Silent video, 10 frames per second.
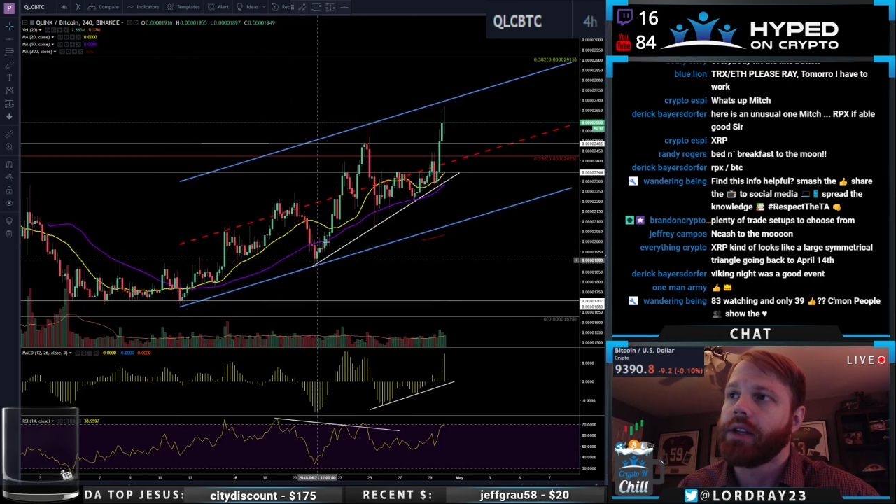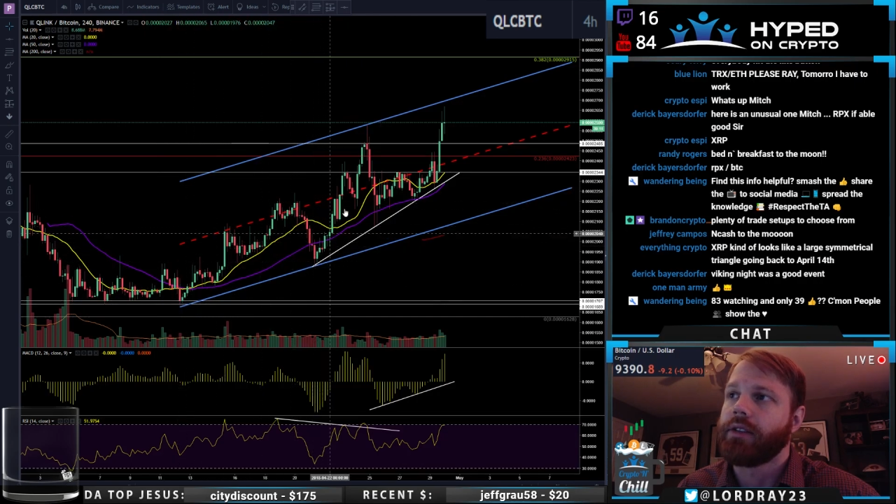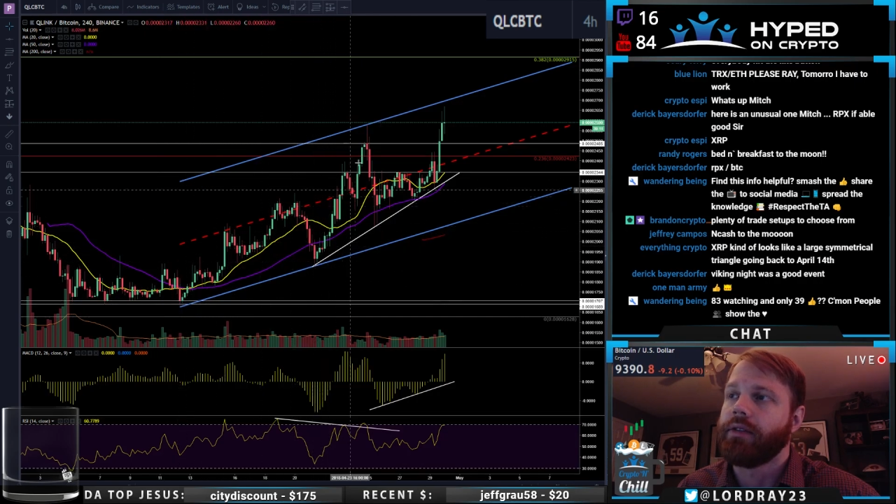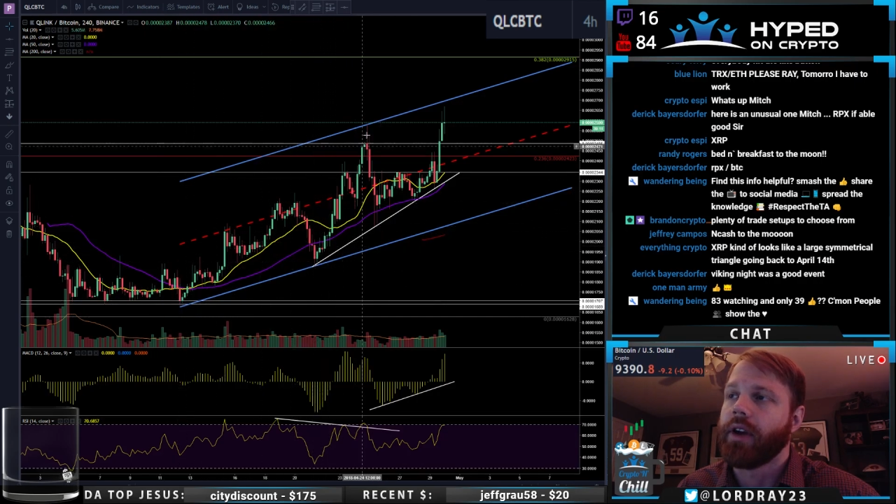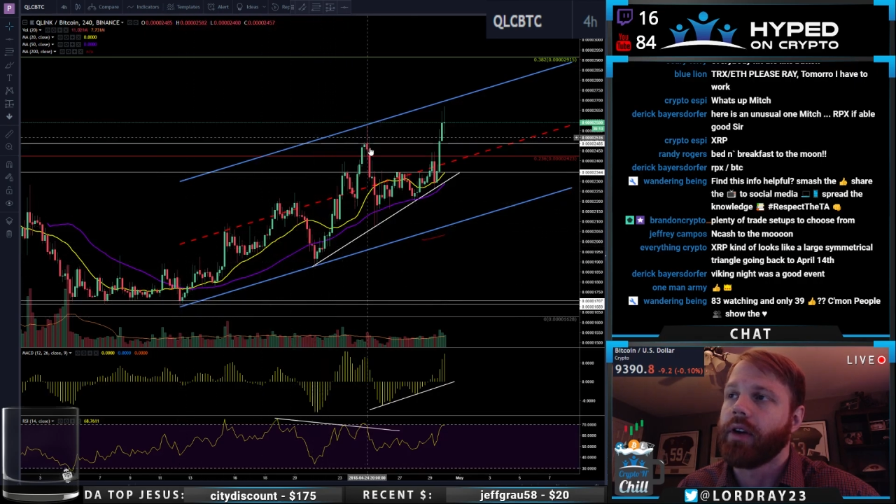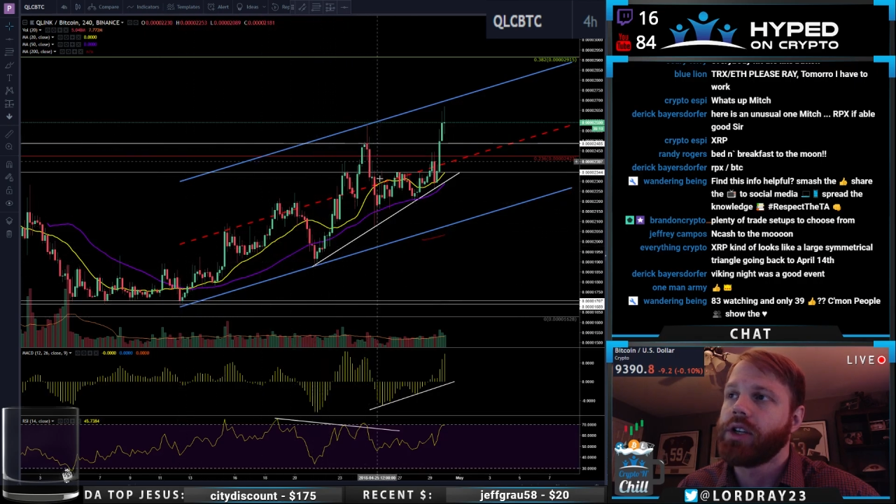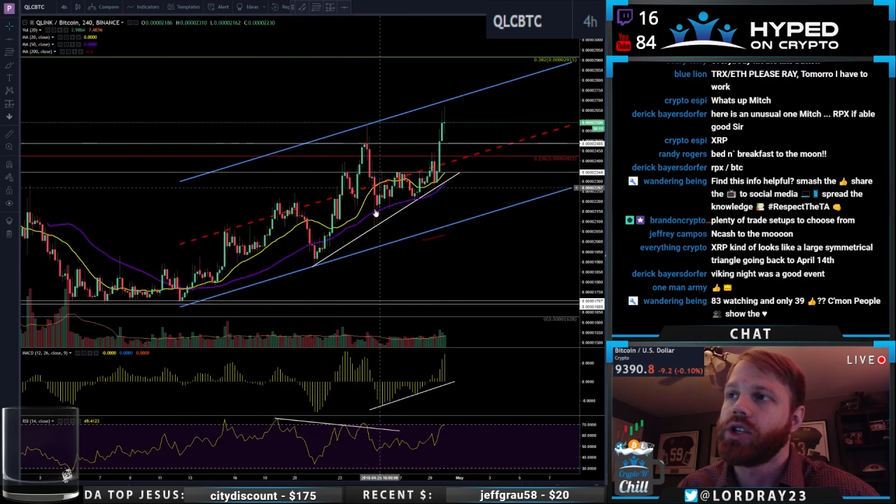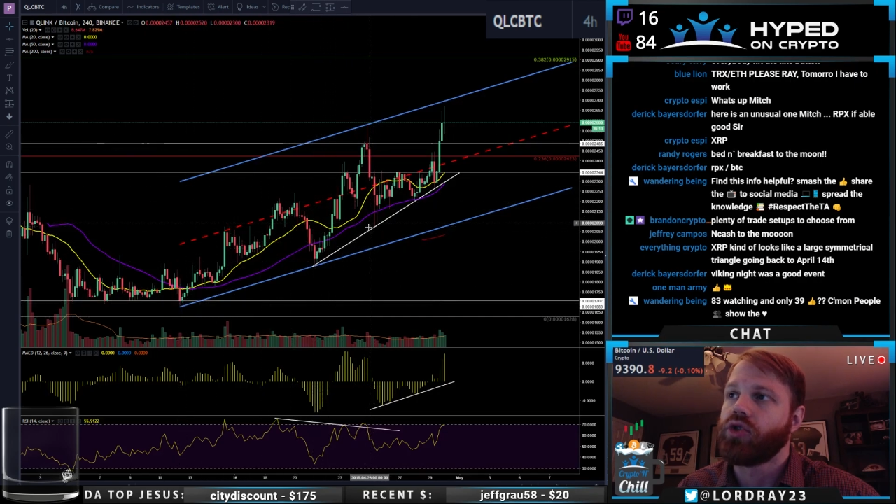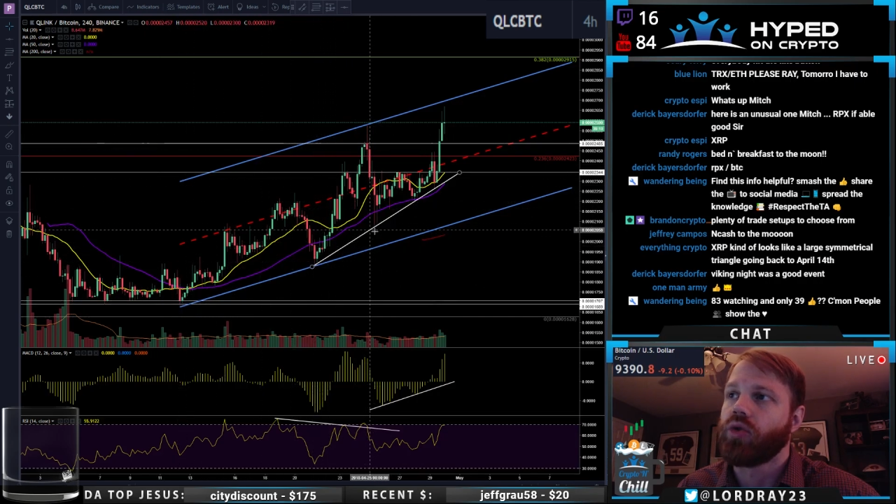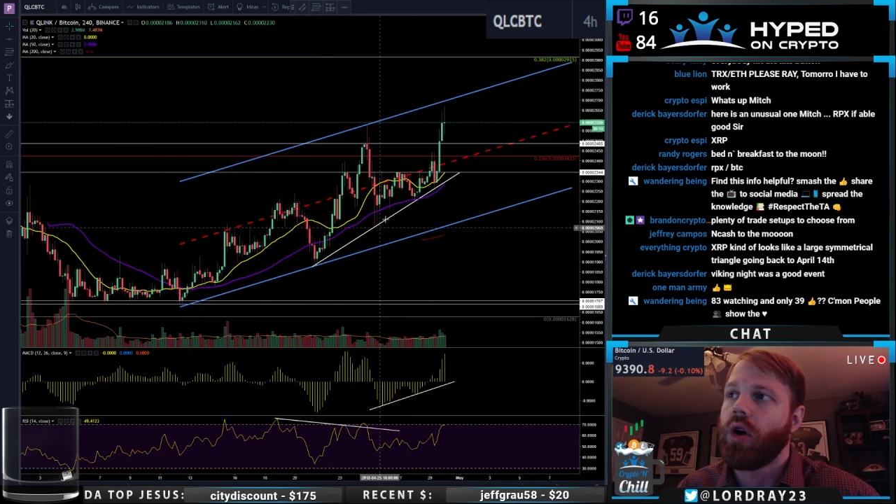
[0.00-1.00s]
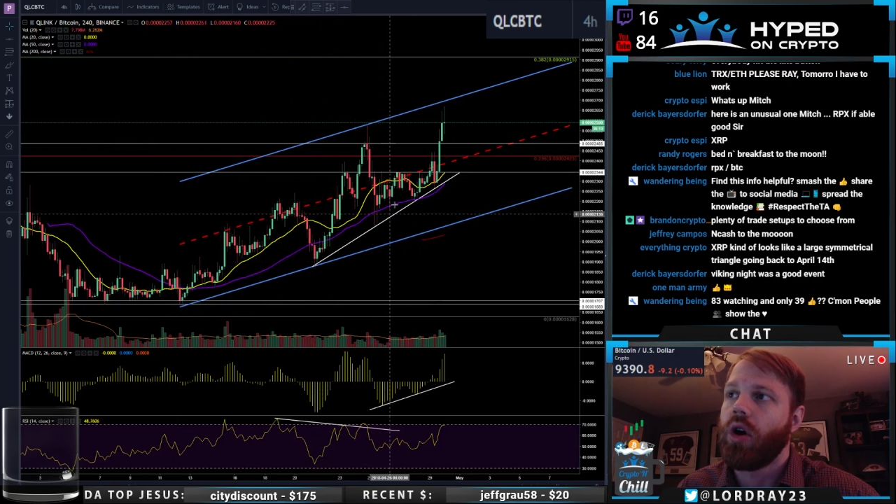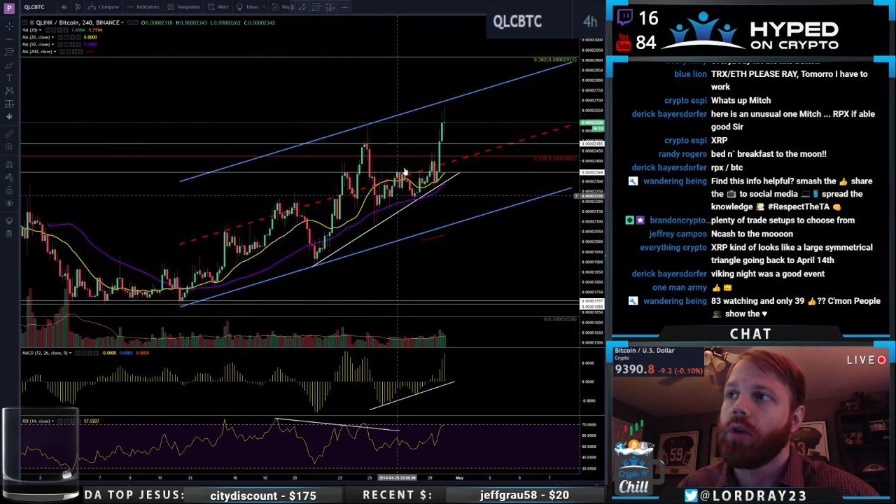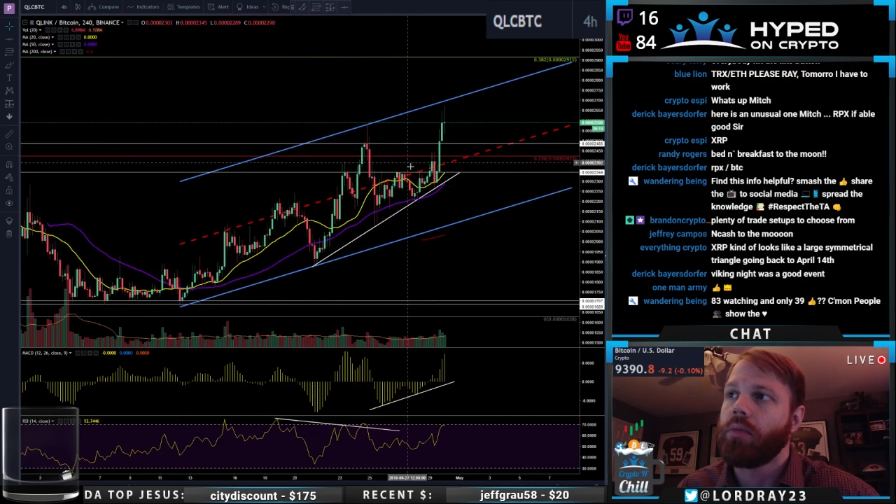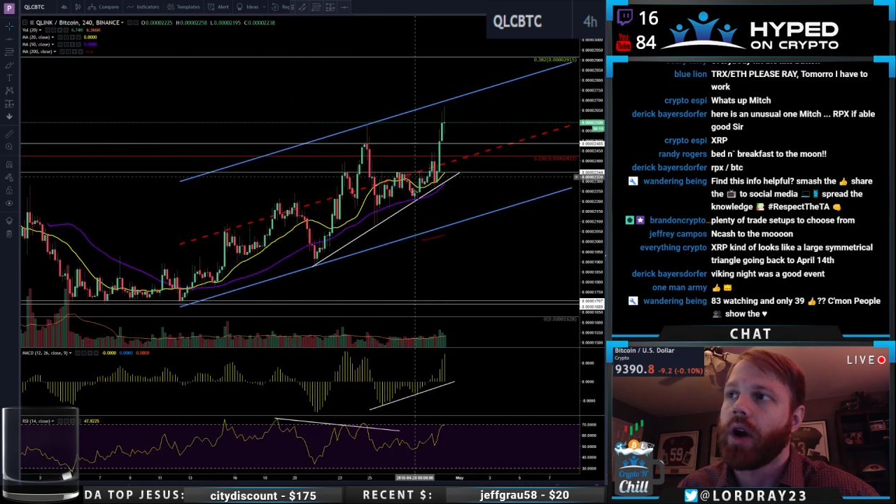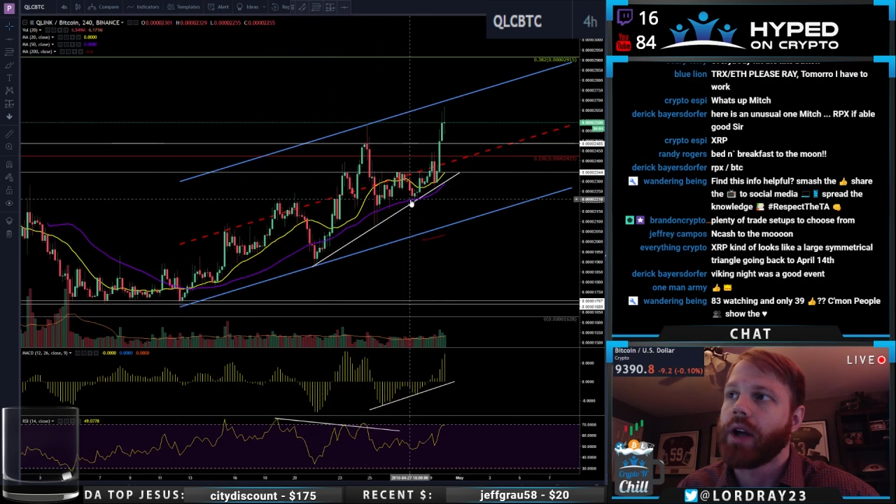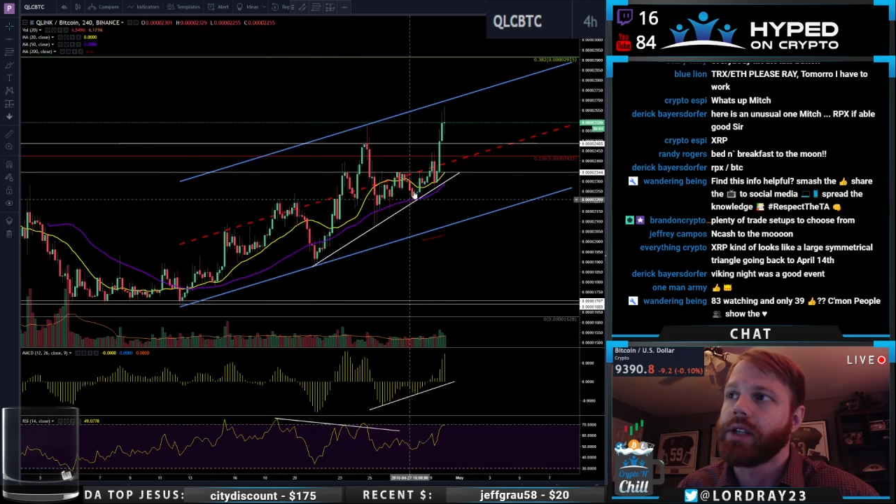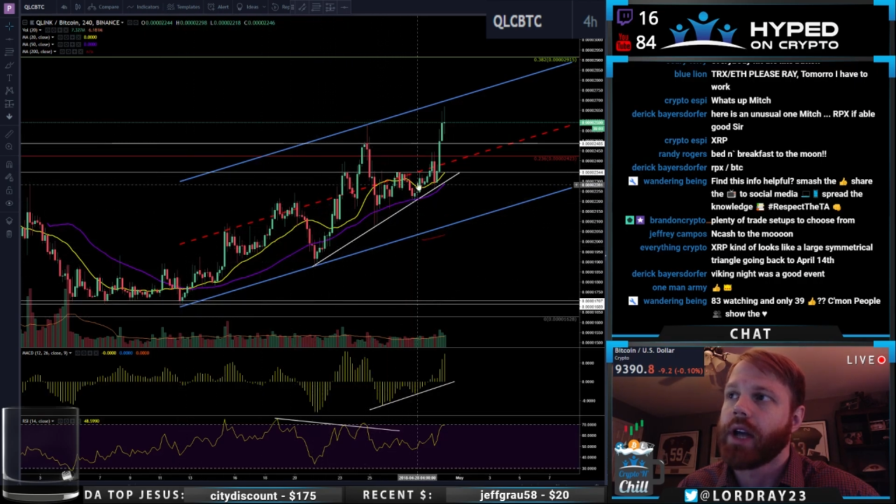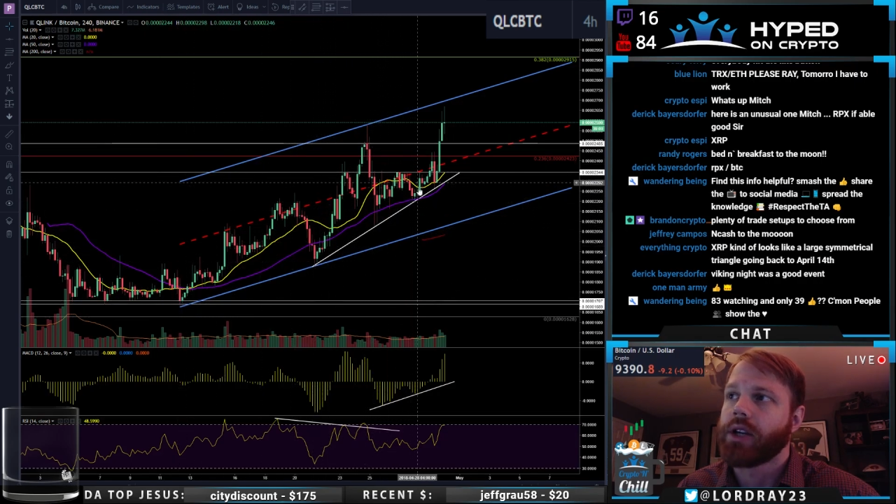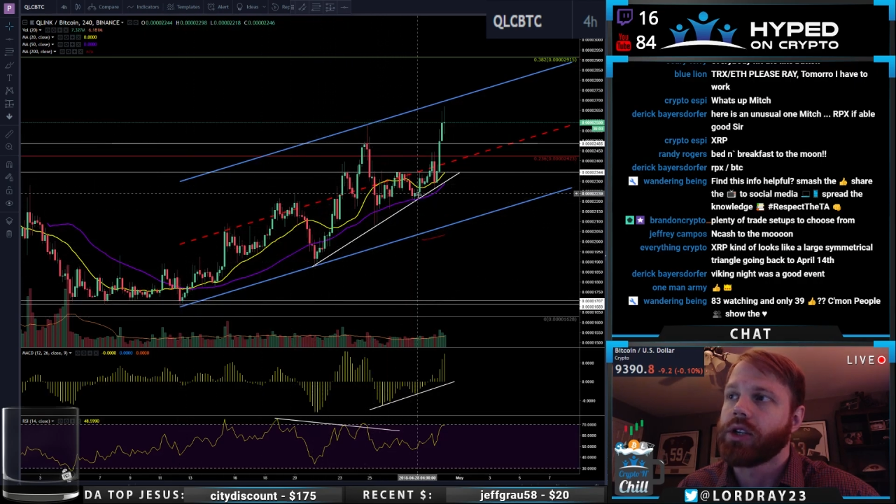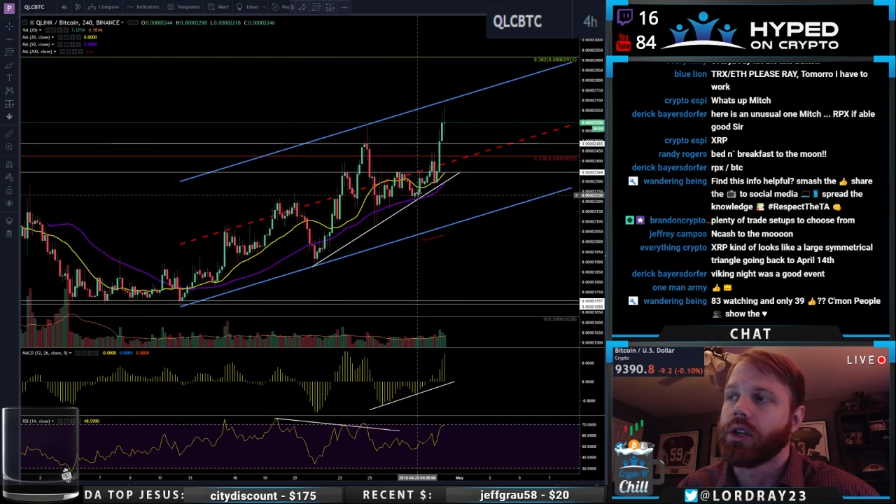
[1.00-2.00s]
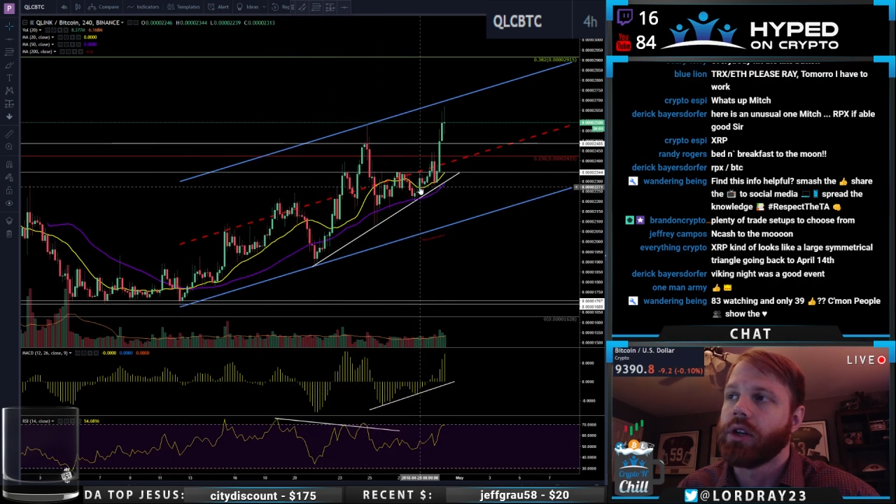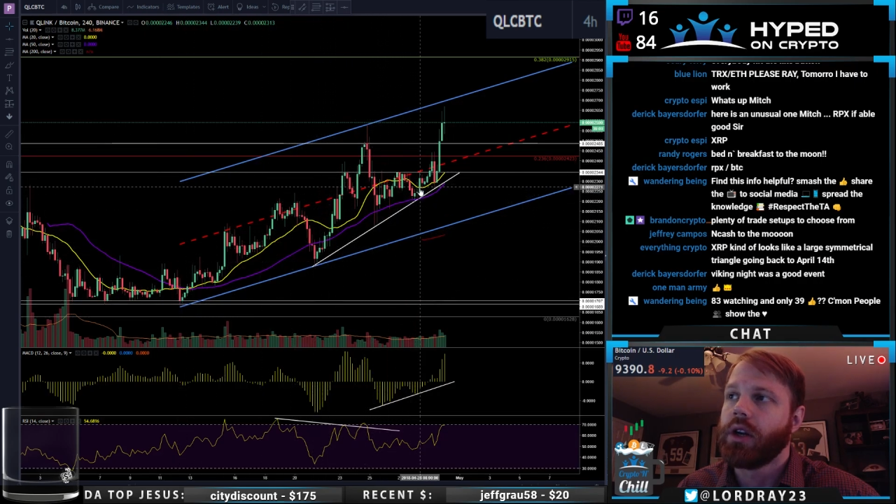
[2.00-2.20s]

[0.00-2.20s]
That's very strong price action.